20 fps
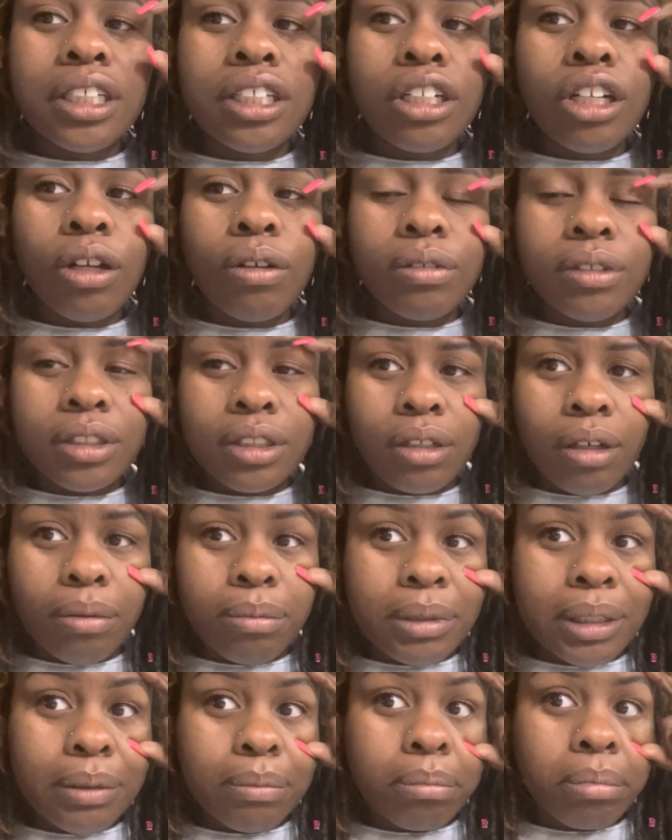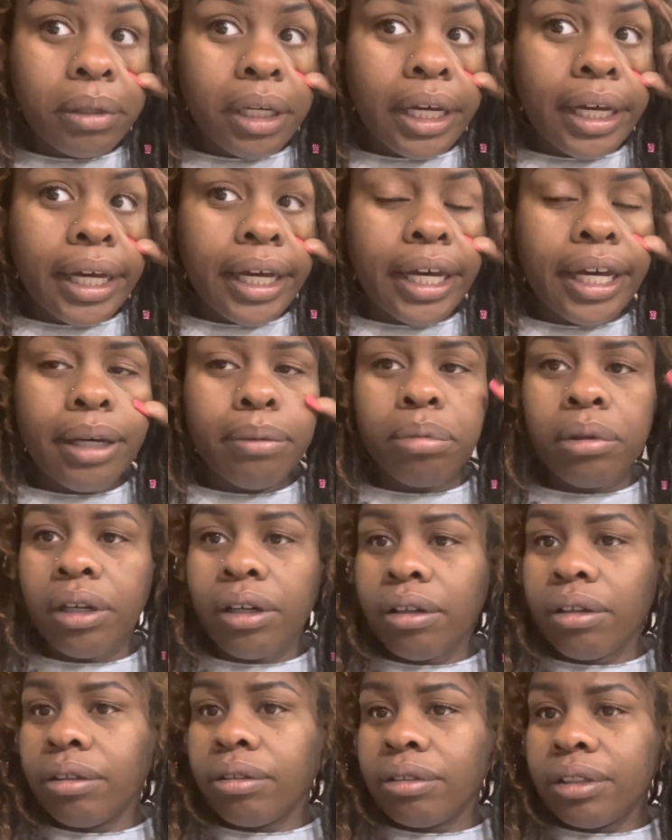closing on me bad,
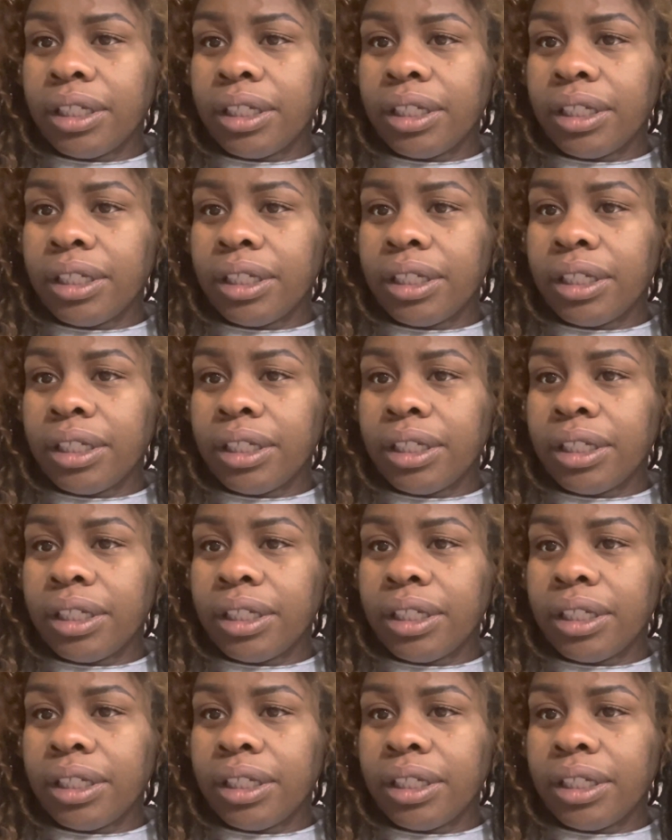bro.